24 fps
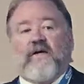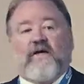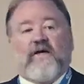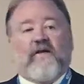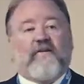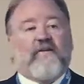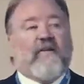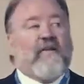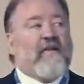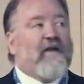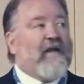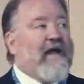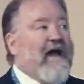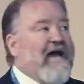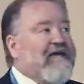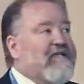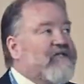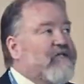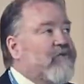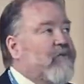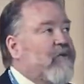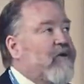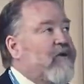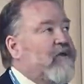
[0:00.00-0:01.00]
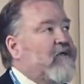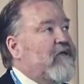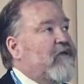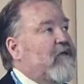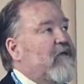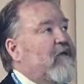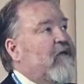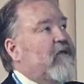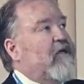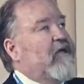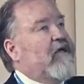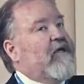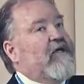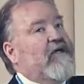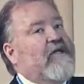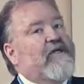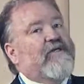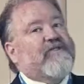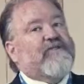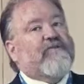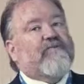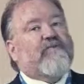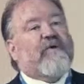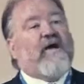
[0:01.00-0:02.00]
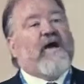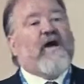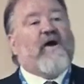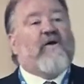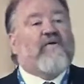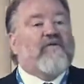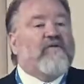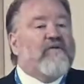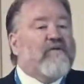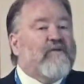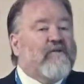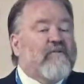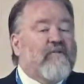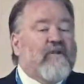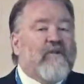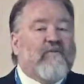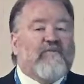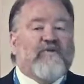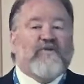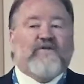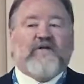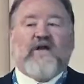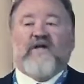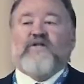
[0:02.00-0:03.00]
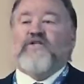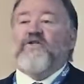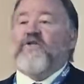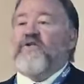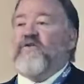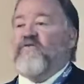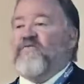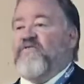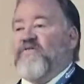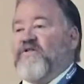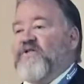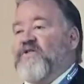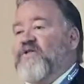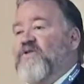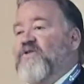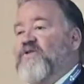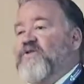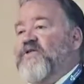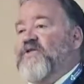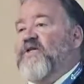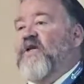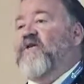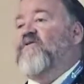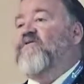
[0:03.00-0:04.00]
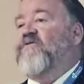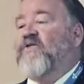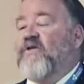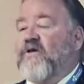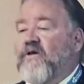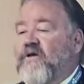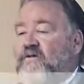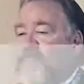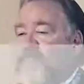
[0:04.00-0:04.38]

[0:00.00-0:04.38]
And then the last one is around the protection of physical safety.